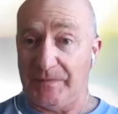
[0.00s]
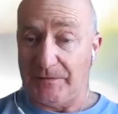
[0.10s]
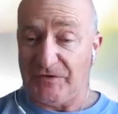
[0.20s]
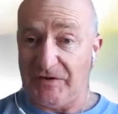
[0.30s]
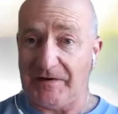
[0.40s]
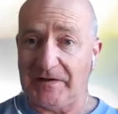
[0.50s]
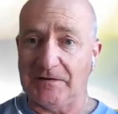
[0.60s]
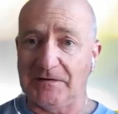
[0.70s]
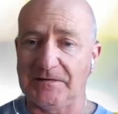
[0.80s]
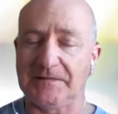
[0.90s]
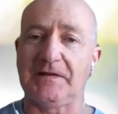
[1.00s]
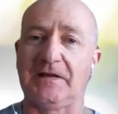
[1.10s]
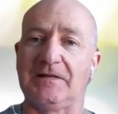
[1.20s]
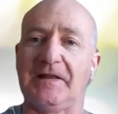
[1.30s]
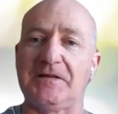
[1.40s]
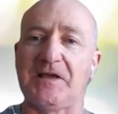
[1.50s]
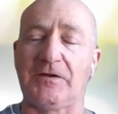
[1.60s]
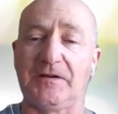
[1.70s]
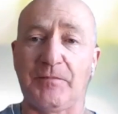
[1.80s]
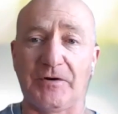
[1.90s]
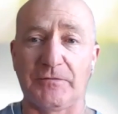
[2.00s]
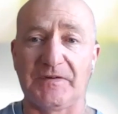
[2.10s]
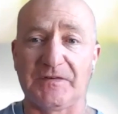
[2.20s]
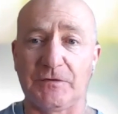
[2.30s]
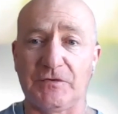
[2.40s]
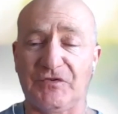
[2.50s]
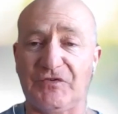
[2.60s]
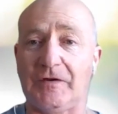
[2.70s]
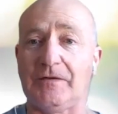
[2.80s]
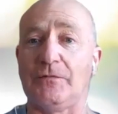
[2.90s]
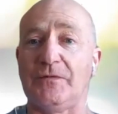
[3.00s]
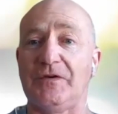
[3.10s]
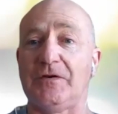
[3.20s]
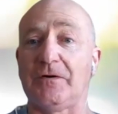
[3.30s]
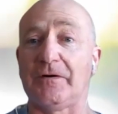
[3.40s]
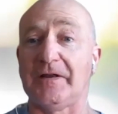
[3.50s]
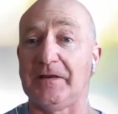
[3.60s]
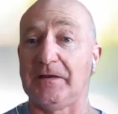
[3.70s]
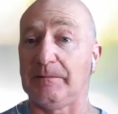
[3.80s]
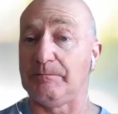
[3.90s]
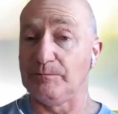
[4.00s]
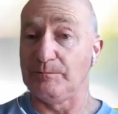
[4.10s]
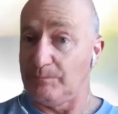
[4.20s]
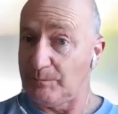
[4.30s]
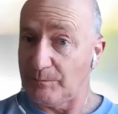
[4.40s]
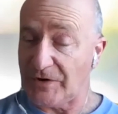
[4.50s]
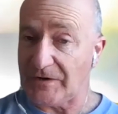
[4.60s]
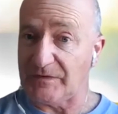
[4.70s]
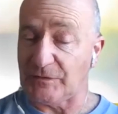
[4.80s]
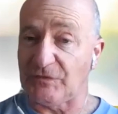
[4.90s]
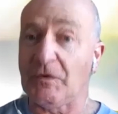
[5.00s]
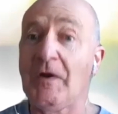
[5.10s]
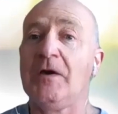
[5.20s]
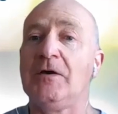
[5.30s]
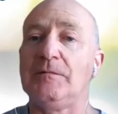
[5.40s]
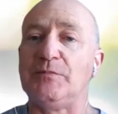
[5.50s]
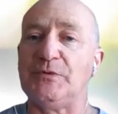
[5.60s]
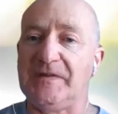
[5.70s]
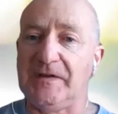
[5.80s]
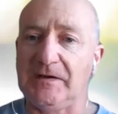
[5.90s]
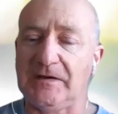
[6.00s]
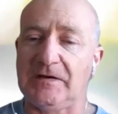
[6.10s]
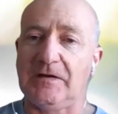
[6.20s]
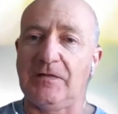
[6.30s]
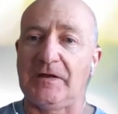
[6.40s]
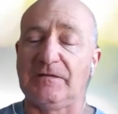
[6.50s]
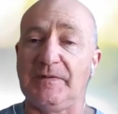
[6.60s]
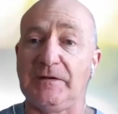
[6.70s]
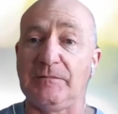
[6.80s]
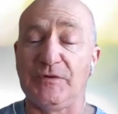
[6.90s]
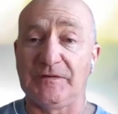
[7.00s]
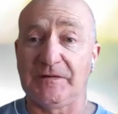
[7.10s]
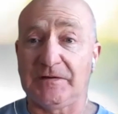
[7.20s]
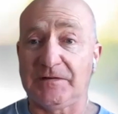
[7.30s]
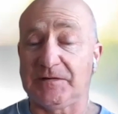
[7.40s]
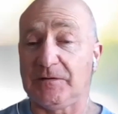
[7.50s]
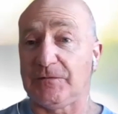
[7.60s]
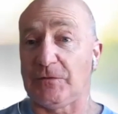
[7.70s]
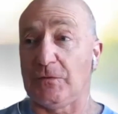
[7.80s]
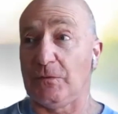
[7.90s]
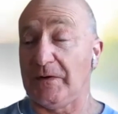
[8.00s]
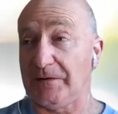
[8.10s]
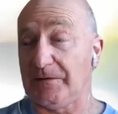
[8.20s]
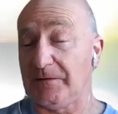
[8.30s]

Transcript: Chief Analyst at LightCounting Market Research. We are a market research boutique that has been in business for